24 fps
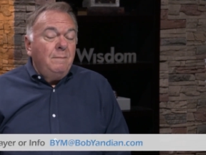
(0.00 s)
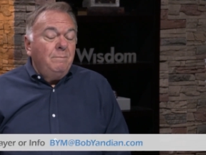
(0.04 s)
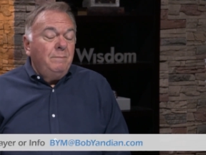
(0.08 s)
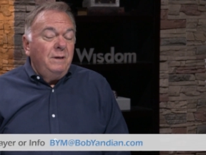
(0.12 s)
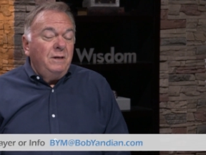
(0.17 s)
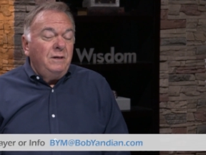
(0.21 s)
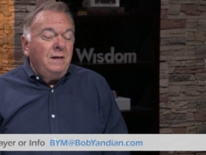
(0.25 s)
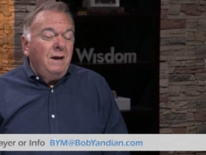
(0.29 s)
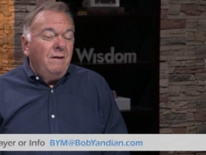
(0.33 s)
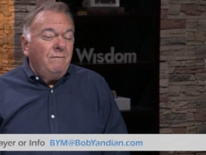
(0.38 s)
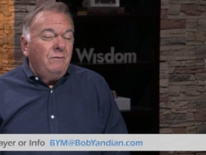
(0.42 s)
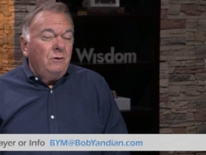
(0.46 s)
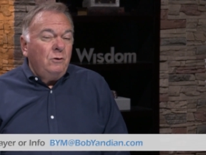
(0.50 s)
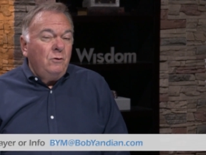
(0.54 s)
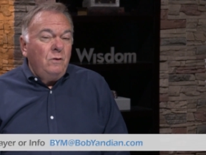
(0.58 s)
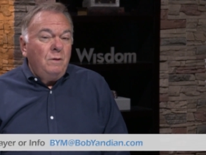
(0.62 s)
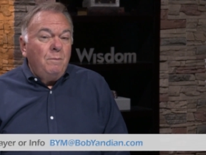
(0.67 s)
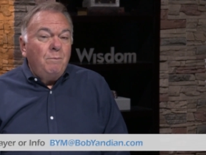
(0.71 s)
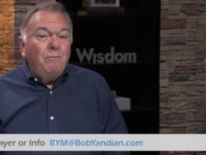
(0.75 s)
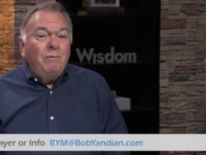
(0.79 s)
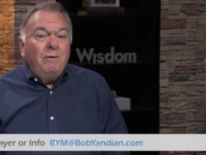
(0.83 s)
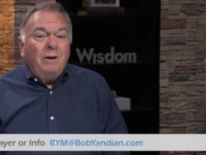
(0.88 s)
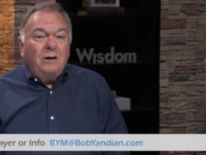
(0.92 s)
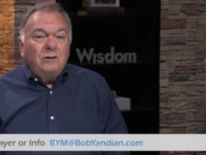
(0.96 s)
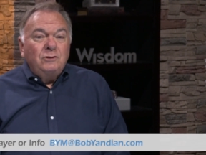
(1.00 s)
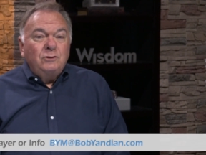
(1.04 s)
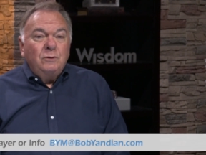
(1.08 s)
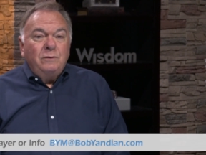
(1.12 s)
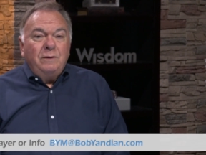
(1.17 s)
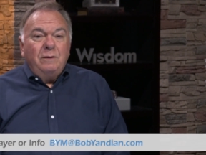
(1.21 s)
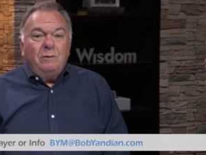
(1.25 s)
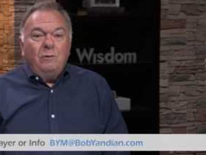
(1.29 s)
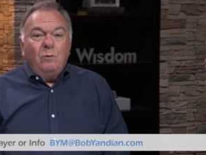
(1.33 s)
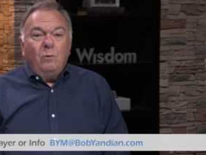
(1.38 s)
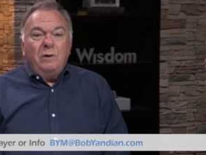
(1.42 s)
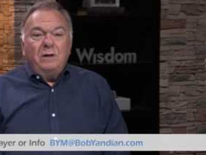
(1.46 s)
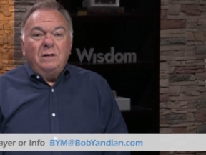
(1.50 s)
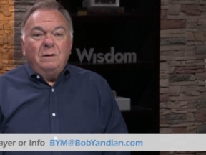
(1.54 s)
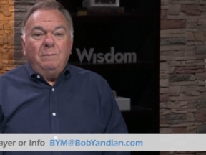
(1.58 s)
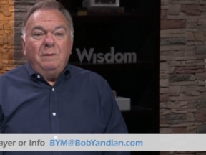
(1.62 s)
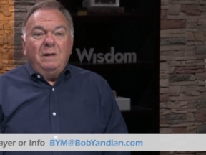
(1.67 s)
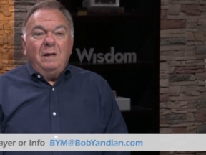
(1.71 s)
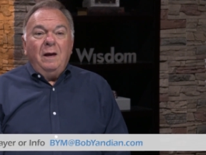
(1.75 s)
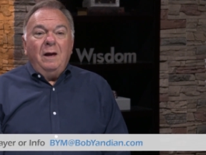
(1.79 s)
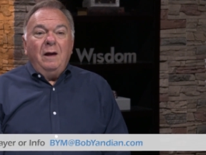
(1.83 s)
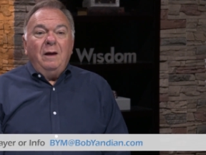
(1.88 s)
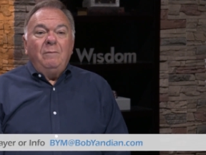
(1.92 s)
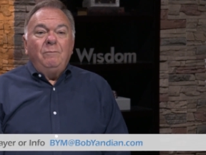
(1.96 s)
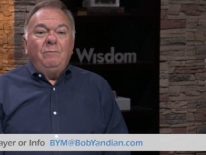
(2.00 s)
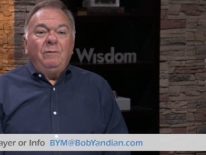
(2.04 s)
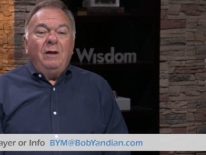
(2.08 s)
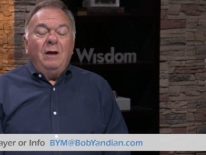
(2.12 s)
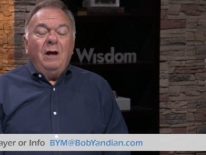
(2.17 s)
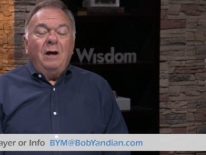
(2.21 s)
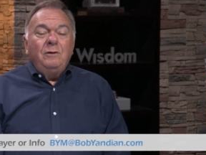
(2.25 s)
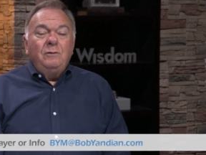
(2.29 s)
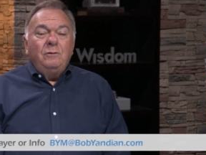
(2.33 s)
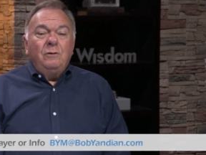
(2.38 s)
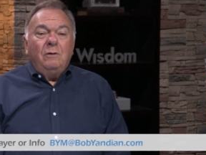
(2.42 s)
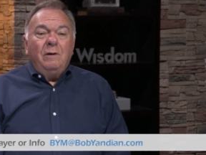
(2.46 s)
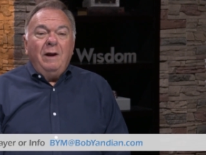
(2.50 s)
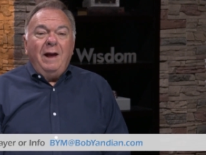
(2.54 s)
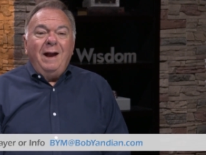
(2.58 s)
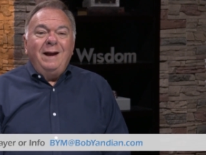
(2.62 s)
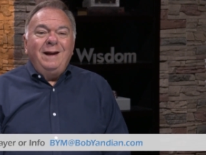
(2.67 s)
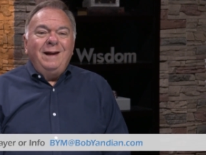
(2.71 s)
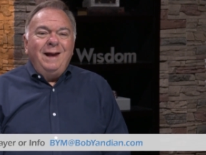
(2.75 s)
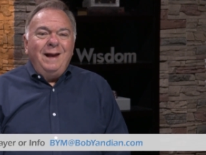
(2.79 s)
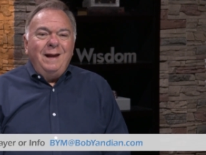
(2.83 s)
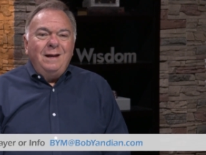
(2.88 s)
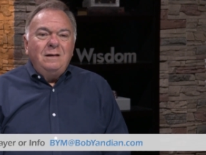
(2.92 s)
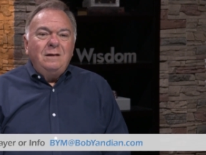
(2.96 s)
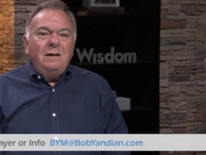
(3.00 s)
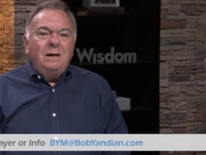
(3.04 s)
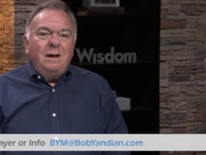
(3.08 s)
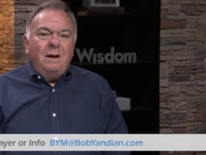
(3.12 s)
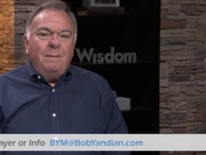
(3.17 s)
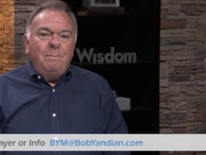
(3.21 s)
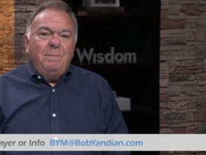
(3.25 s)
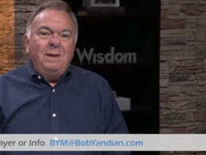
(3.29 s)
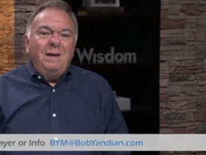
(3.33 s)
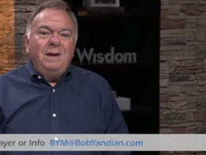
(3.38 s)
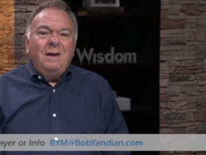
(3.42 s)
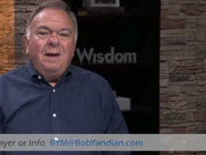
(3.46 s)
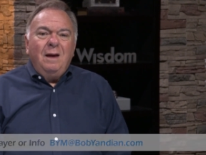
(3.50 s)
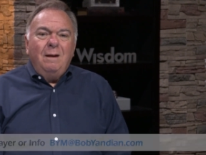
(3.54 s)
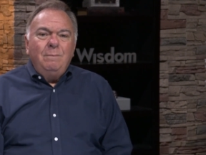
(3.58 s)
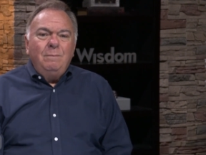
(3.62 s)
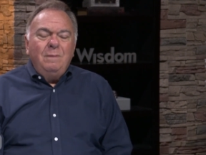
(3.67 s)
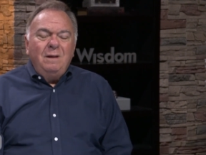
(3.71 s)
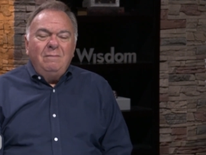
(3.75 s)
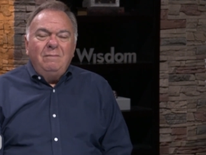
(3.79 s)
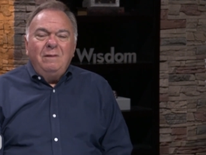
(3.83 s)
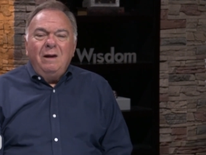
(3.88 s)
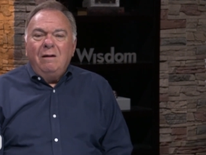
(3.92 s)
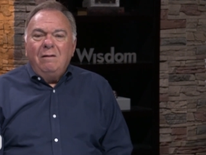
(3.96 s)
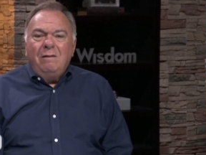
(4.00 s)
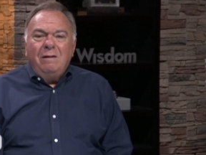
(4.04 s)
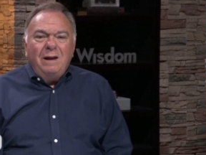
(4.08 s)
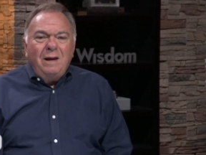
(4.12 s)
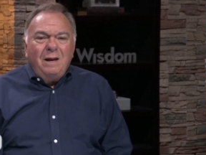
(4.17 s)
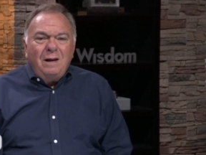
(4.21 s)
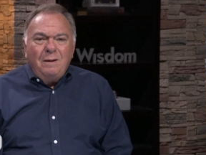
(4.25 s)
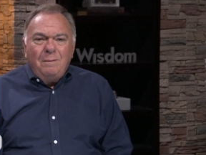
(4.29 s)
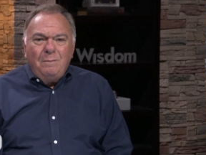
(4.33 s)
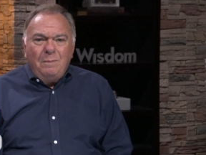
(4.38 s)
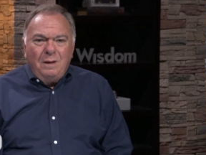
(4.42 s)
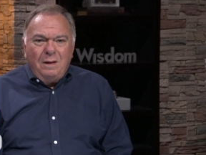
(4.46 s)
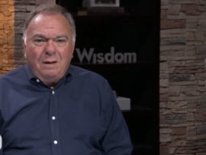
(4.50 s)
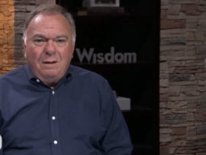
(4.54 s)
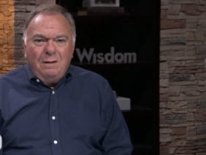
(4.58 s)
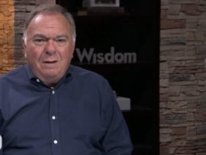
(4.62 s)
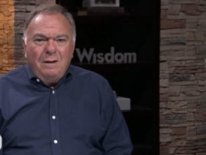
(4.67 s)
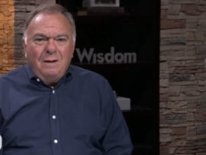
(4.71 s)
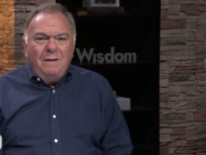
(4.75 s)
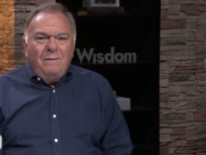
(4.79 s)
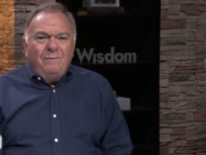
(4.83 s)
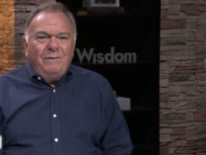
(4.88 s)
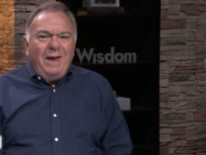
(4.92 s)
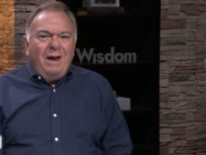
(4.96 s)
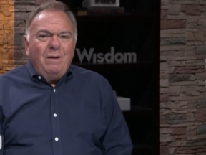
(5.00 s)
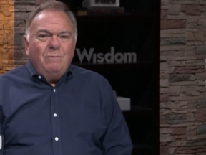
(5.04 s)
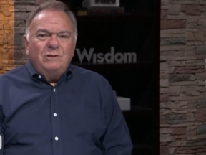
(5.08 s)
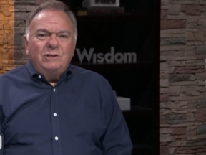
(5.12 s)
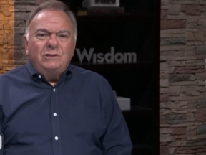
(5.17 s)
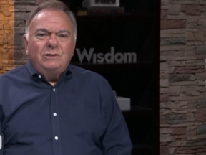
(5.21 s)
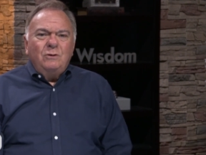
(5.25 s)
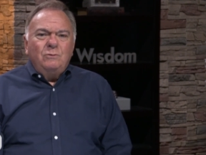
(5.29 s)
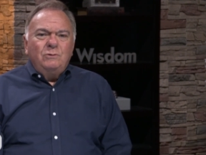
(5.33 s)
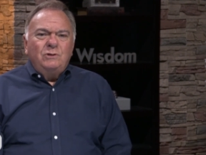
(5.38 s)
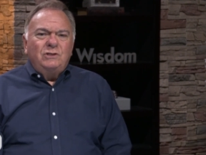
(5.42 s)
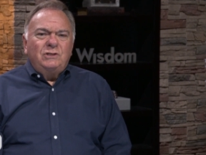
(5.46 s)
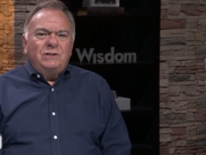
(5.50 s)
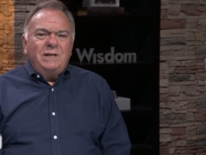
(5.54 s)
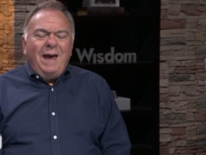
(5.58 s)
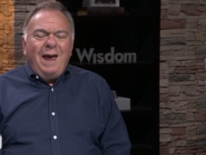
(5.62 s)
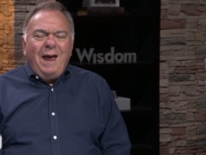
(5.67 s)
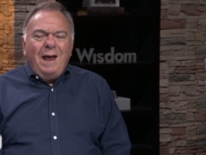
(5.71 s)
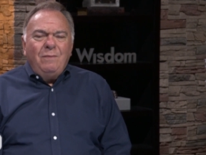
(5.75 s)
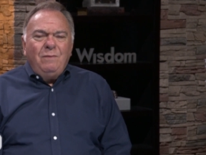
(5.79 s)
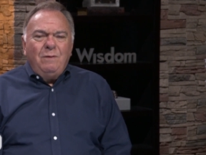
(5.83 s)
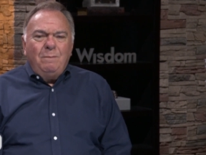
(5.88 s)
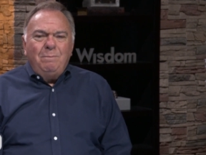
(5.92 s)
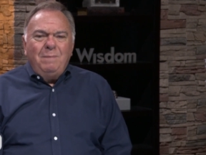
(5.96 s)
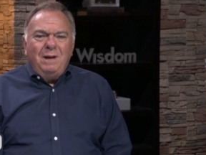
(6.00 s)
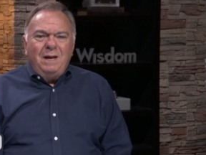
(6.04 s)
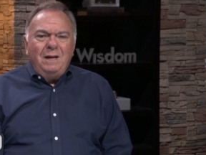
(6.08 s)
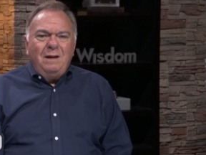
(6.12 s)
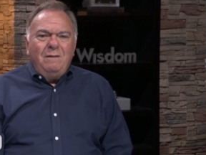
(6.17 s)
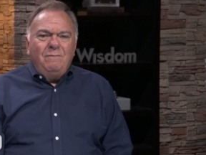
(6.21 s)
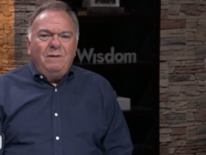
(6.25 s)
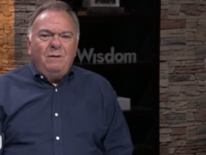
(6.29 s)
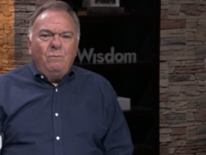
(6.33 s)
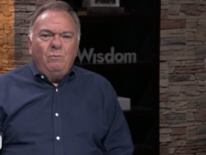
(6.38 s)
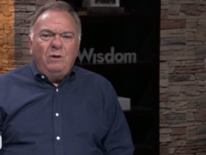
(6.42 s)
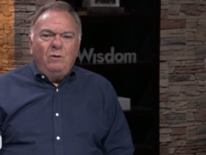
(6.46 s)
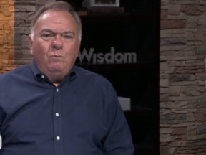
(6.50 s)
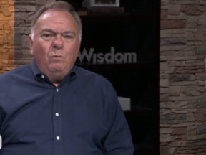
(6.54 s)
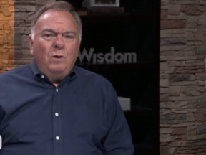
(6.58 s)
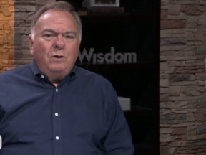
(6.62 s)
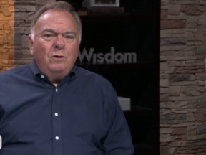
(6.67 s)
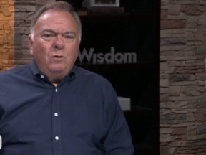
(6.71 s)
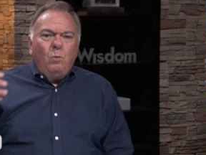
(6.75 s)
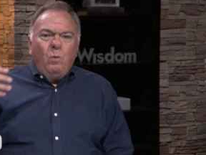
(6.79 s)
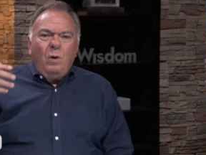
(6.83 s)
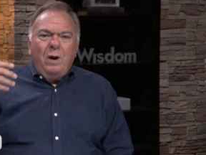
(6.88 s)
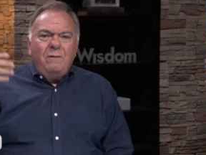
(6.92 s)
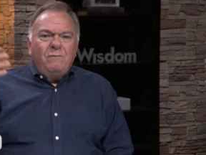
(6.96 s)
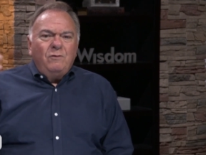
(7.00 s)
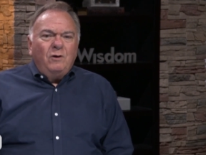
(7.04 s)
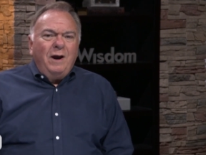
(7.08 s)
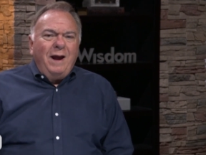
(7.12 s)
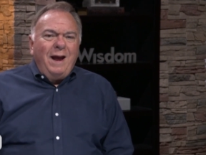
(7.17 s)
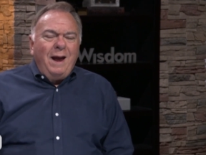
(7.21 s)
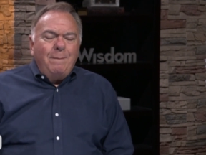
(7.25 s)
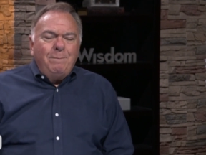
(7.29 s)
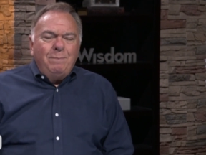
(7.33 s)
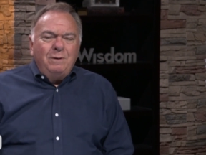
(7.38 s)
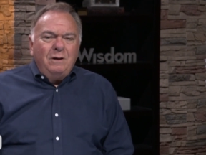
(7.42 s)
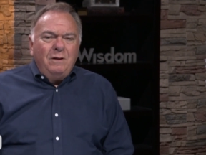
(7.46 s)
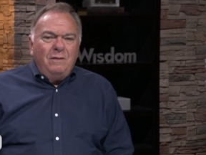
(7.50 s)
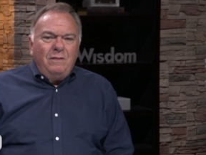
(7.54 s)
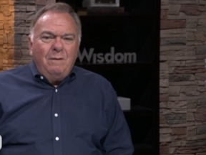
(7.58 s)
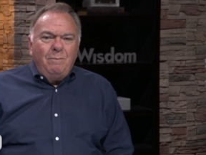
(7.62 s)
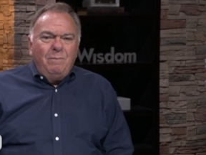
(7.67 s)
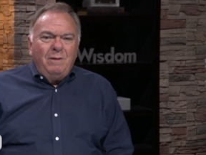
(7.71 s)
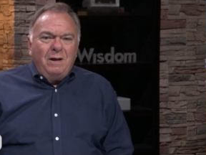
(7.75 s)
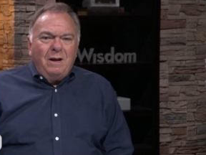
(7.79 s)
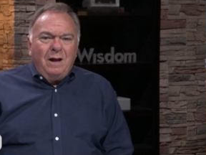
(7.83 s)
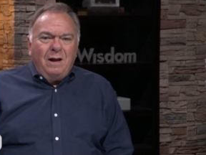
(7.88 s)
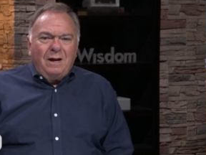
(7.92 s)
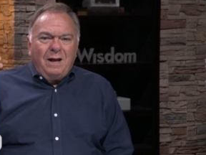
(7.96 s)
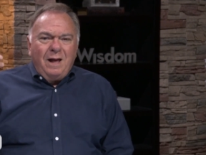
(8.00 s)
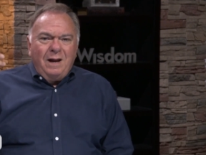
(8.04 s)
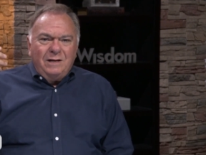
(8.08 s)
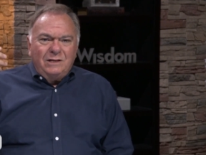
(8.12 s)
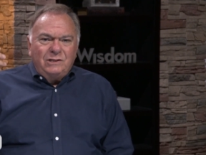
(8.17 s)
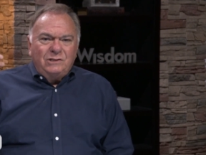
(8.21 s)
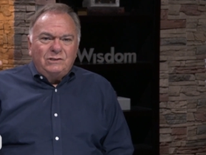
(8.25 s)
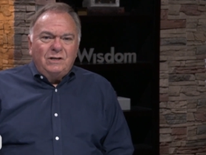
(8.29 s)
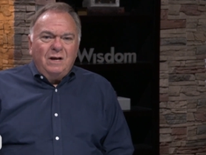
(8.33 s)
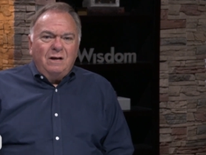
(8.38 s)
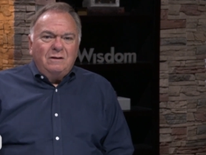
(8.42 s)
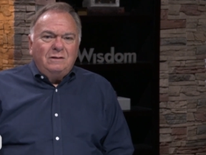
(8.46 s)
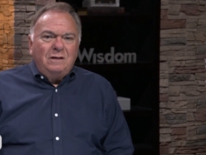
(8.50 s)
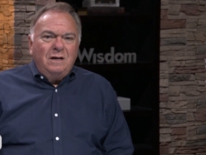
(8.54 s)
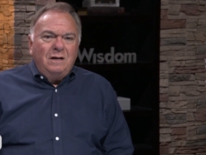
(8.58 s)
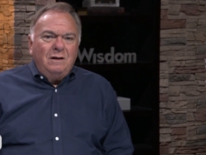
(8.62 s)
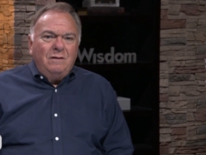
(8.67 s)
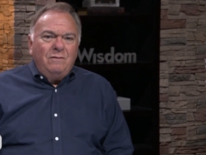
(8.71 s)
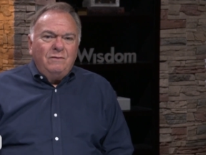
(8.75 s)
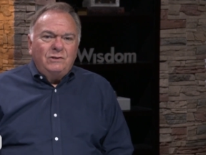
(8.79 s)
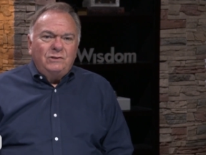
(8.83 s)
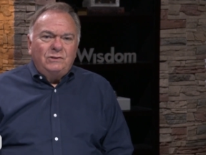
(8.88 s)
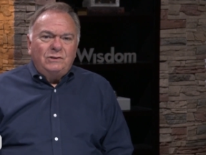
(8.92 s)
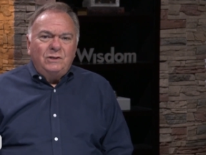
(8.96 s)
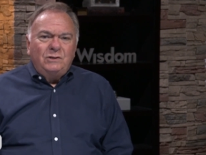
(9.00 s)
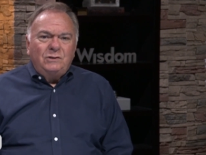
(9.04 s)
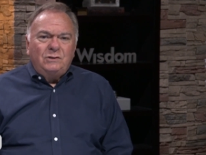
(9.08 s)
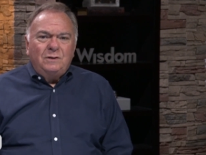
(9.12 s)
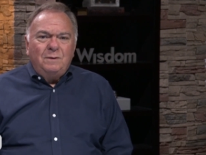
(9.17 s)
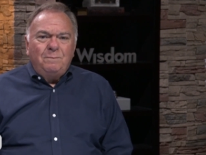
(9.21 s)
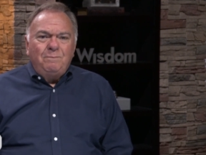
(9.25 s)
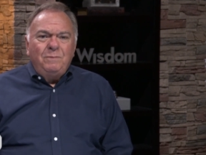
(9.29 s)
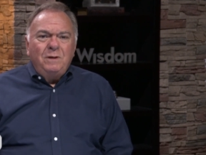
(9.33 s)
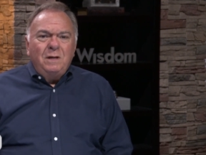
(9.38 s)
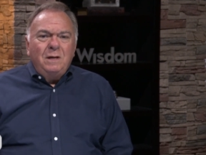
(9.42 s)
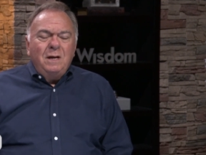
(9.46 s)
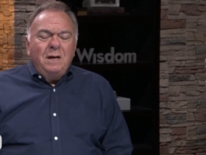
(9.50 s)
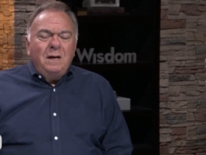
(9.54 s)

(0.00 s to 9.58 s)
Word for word: but never knew the pressure they were going to be un- under and ended up becoming their enemy. That was so sad that many of them, you wonder whatever happened to them. They got kind of sucked into the system.